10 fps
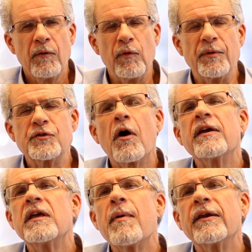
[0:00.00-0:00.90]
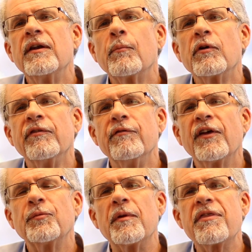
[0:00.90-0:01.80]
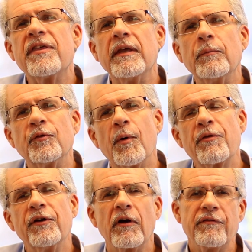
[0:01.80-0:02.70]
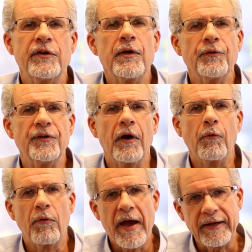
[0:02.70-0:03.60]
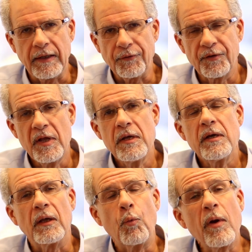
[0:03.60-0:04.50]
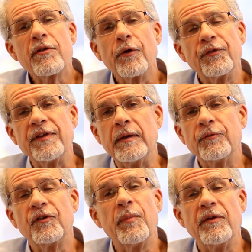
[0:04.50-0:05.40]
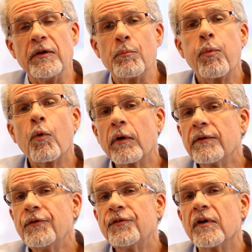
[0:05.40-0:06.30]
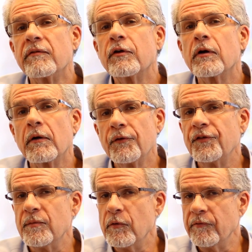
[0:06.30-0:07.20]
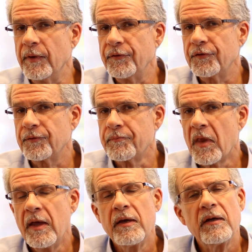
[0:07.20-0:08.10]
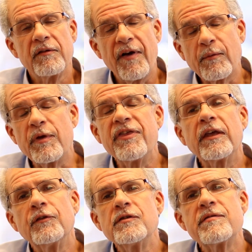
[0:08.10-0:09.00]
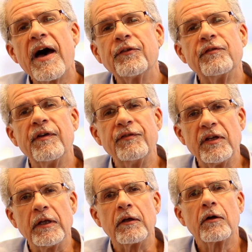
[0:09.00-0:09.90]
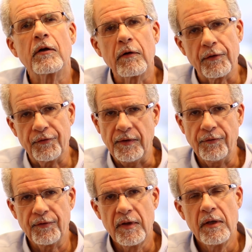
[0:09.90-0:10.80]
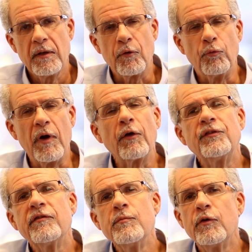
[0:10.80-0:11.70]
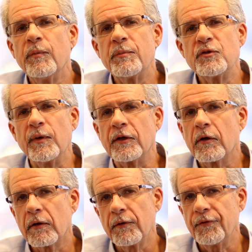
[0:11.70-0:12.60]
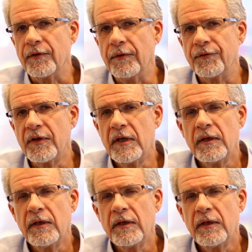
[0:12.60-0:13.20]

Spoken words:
we've been talking about a number of investment themes, both in our videos and our writings. And one of those themes has been the importance of currency movements. In fact, we think in 2015, currencies, the relative movement between currencies,